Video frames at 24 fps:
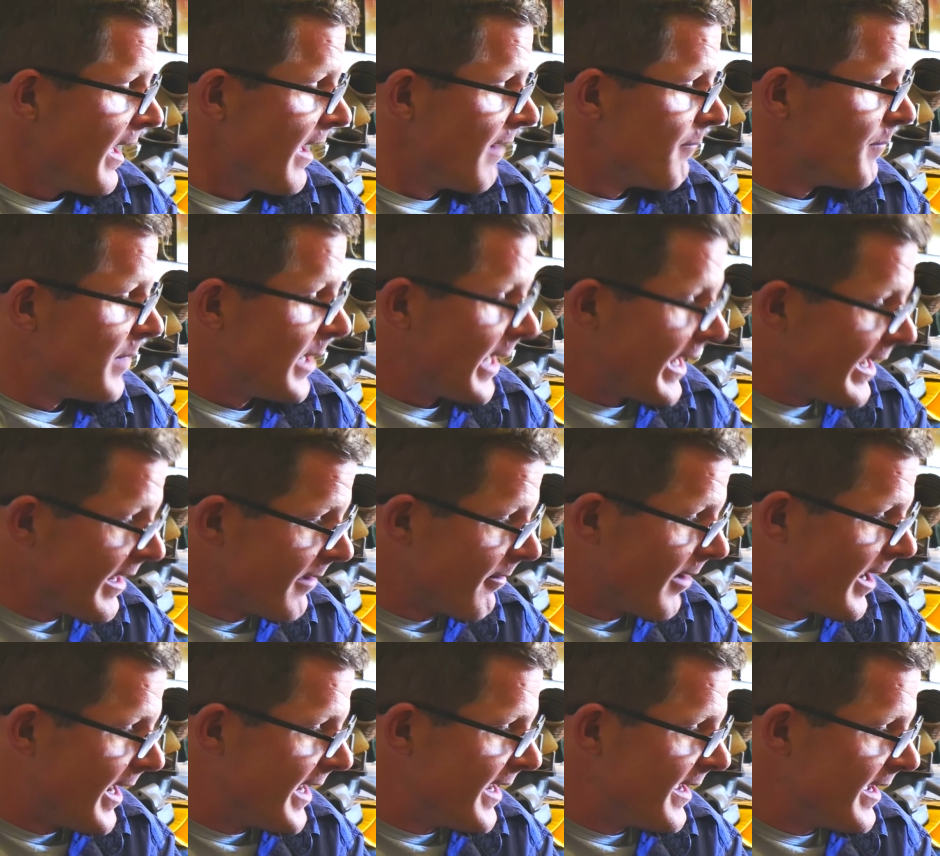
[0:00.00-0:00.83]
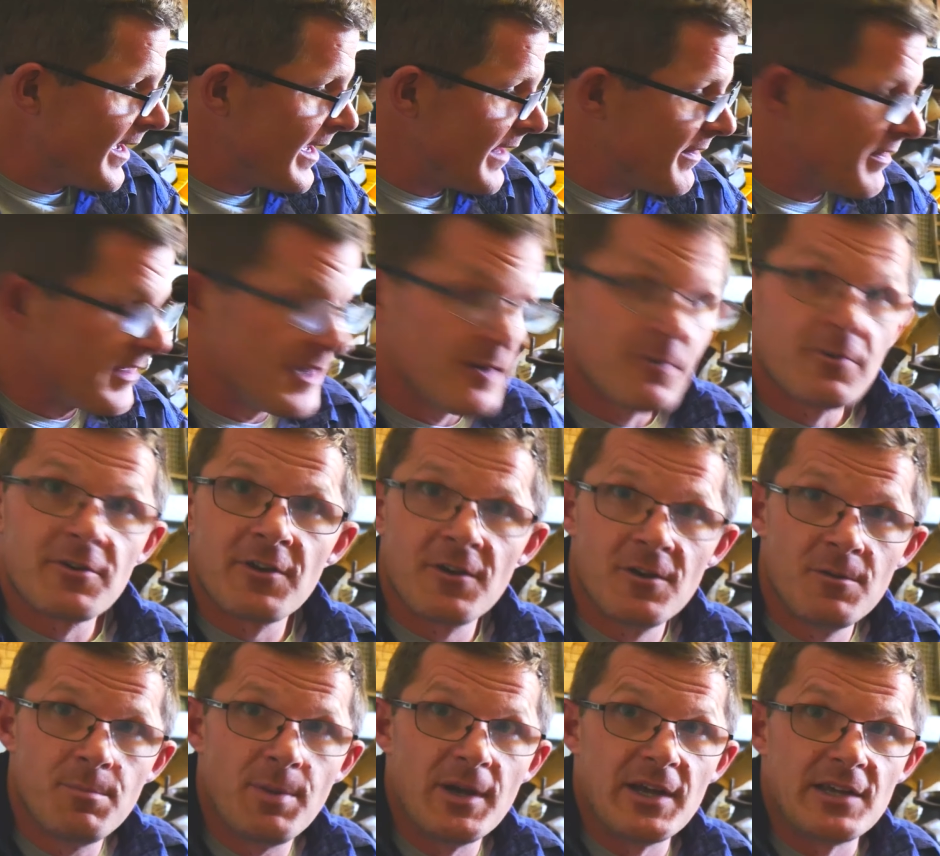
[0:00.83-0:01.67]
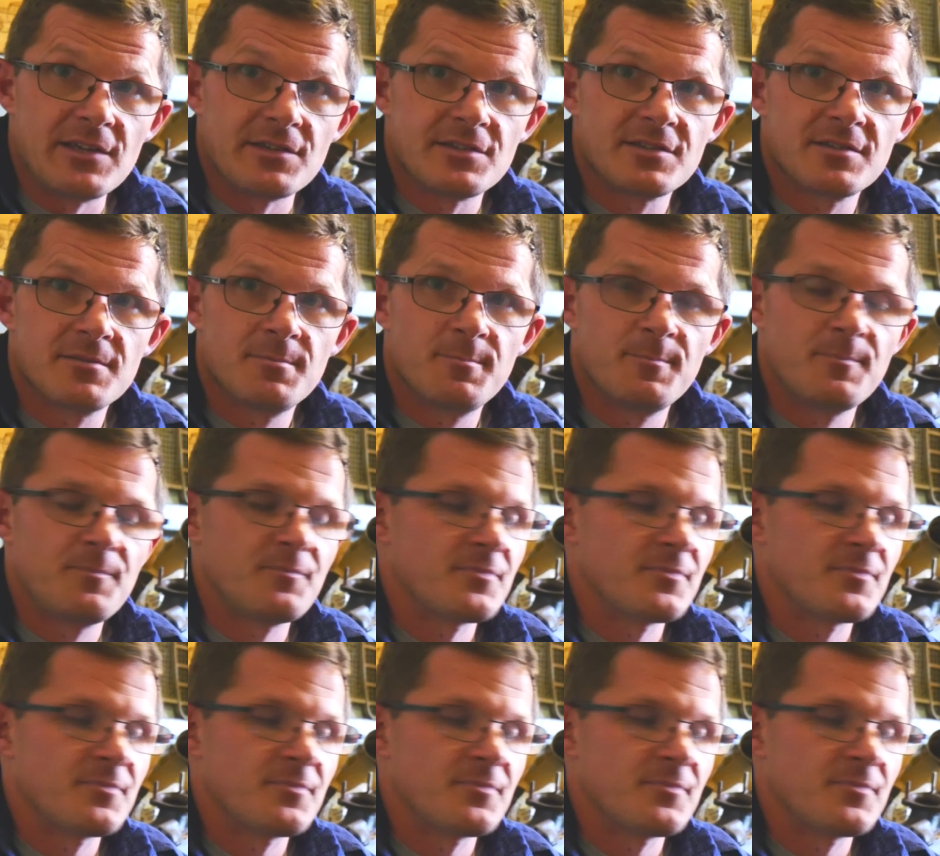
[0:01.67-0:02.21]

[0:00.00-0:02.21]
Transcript: But anyway, they're a 2-piece.